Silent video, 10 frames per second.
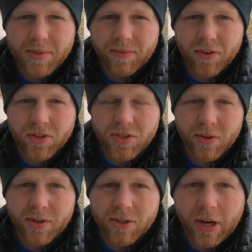If you're just
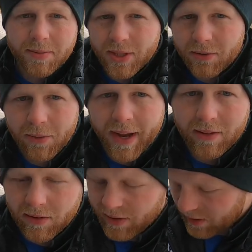doing jobs that you regularly